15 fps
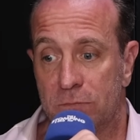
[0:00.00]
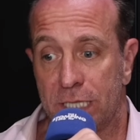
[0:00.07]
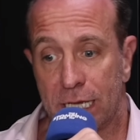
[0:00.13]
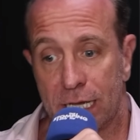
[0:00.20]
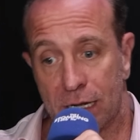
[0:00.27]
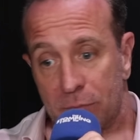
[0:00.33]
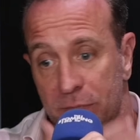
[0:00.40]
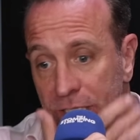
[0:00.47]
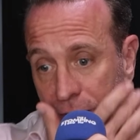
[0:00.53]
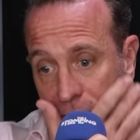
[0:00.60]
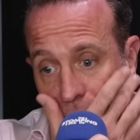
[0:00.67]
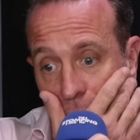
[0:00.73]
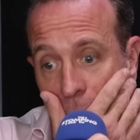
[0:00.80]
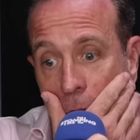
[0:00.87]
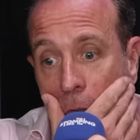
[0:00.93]
Yeah, I mean,
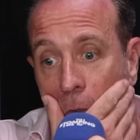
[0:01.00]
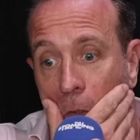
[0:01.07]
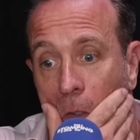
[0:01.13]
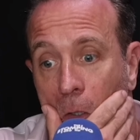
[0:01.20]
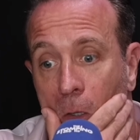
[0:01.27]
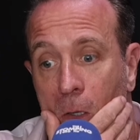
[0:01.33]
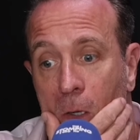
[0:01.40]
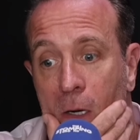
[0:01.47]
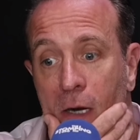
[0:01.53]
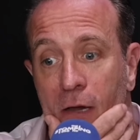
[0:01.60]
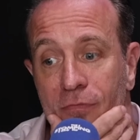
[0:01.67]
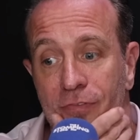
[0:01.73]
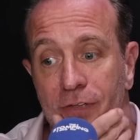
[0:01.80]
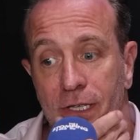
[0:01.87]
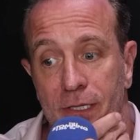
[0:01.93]
I
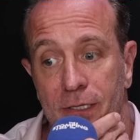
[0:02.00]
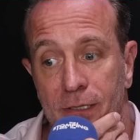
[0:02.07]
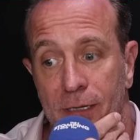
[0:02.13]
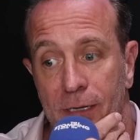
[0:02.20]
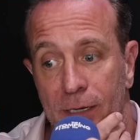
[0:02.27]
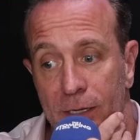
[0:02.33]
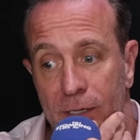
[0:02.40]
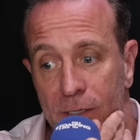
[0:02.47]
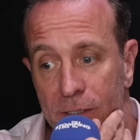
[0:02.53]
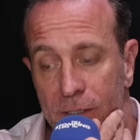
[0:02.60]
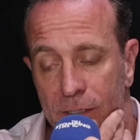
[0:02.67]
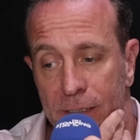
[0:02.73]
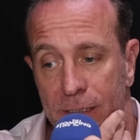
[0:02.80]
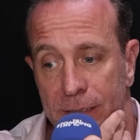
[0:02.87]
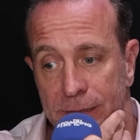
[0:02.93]
think that
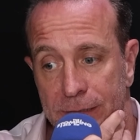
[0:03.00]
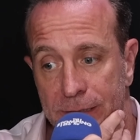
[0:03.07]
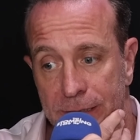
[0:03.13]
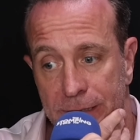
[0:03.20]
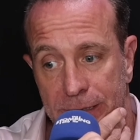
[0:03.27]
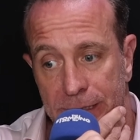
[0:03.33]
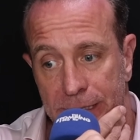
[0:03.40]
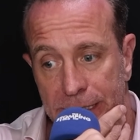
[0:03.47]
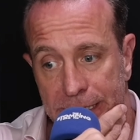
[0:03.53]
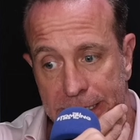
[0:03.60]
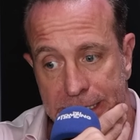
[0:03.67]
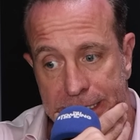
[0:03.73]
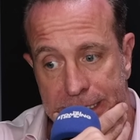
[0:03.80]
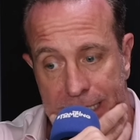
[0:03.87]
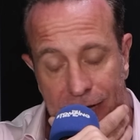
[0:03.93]
it's
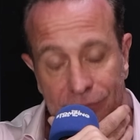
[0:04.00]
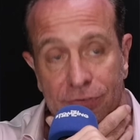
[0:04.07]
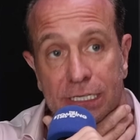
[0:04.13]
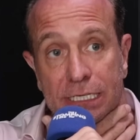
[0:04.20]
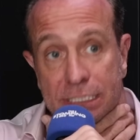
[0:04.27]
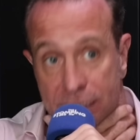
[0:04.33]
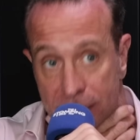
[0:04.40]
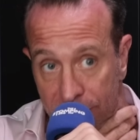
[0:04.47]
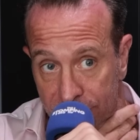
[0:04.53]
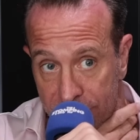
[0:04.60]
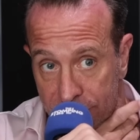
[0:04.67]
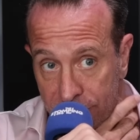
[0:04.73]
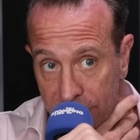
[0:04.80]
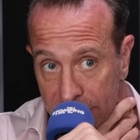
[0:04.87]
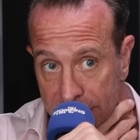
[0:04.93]
definitely his
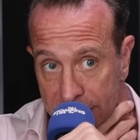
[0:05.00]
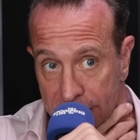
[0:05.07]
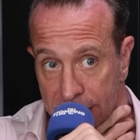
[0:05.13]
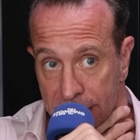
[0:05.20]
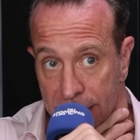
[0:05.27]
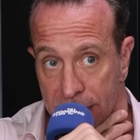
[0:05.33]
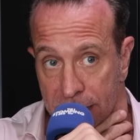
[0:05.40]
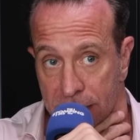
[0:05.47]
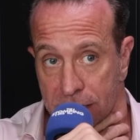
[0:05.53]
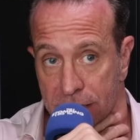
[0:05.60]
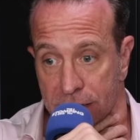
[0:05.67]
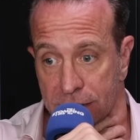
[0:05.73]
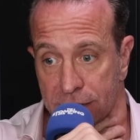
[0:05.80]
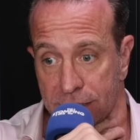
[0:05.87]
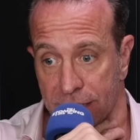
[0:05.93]
toughest fight to date.
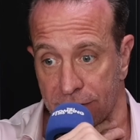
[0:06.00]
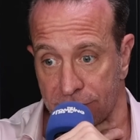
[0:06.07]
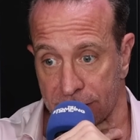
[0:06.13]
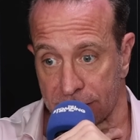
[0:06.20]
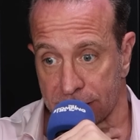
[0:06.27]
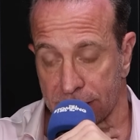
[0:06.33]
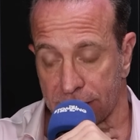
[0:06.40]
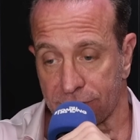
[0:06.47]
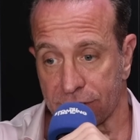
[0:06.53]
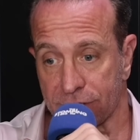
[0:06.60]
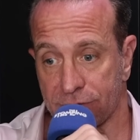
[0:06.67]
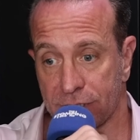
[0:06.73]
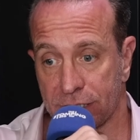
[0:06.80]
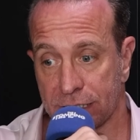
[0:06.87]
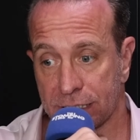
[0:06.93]
Definitely his toughest
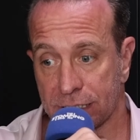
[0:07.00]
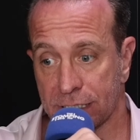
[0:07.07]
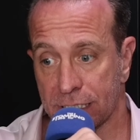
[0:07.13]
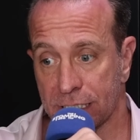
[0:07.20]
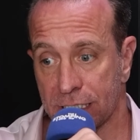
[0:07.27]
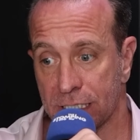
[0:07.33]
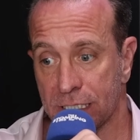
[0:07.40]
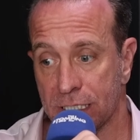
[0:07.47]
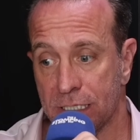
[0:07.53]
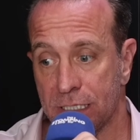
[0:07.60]
fight to date.